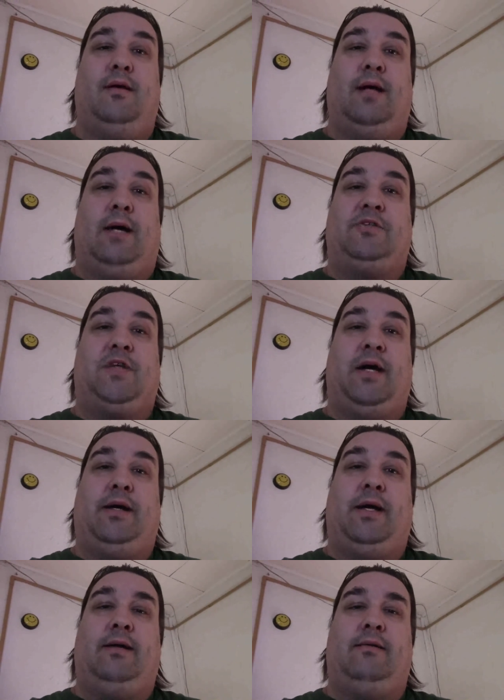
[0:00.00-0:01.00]
I was trying to
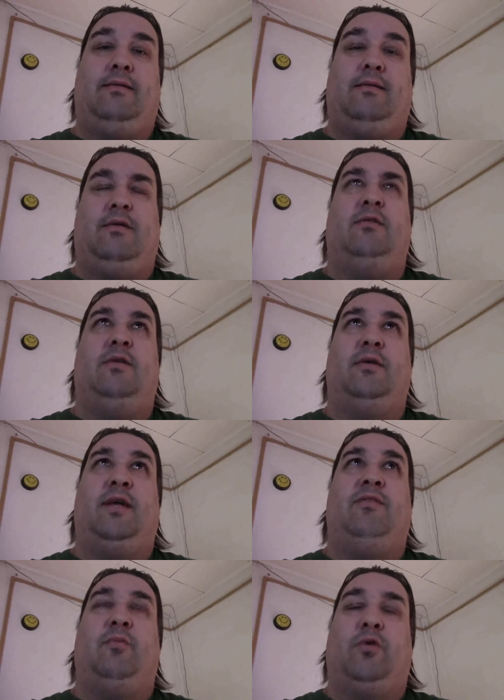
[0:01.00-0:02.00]
get it, or
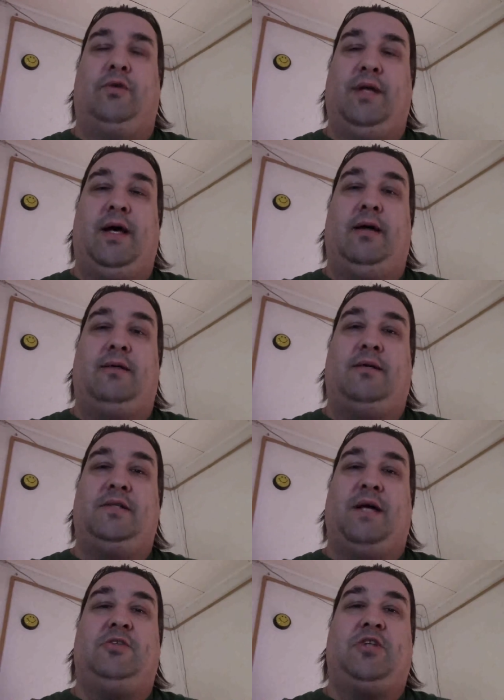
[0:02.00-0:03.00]
even more than that,
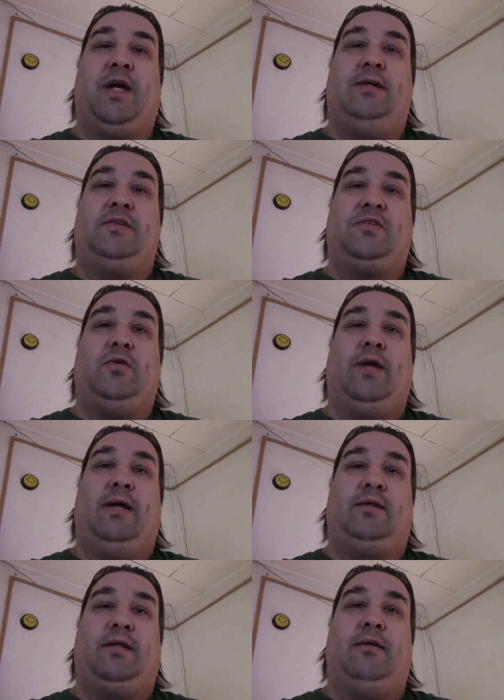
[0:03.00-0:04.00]
because I was trying to sort
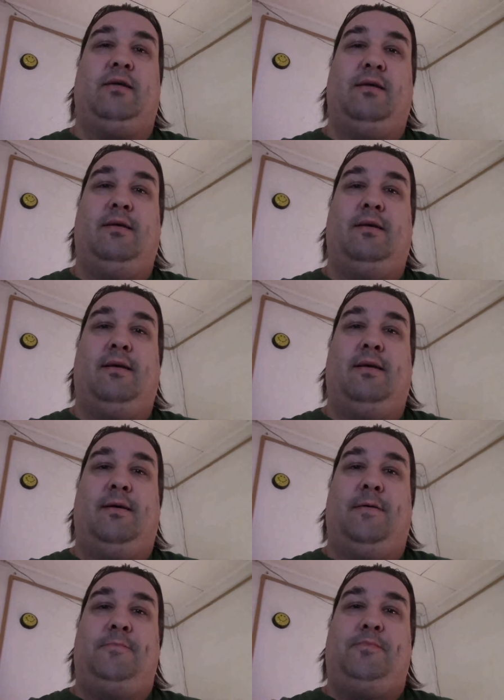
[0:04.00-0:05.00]
out the
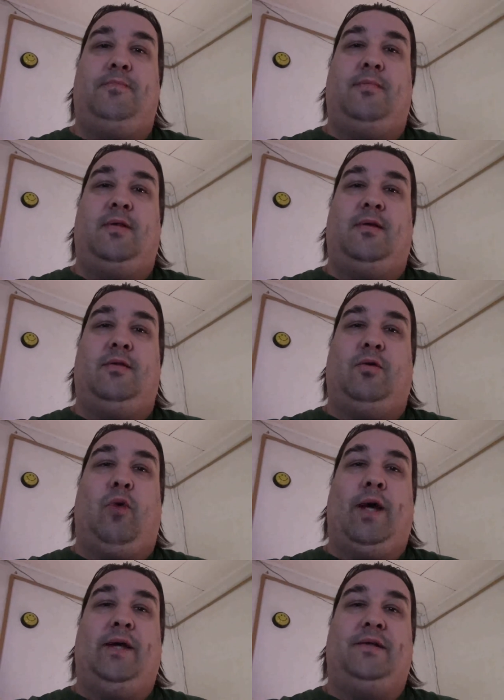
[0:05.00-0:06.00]
the
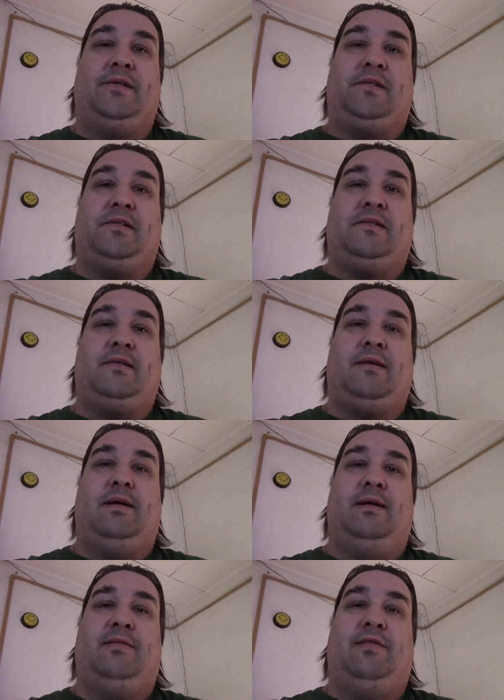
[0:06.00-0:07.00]
whiteness
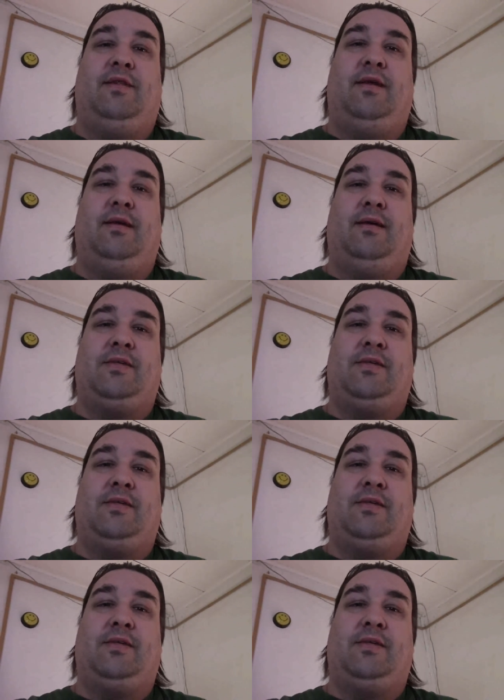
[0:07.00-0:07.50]
of the uh,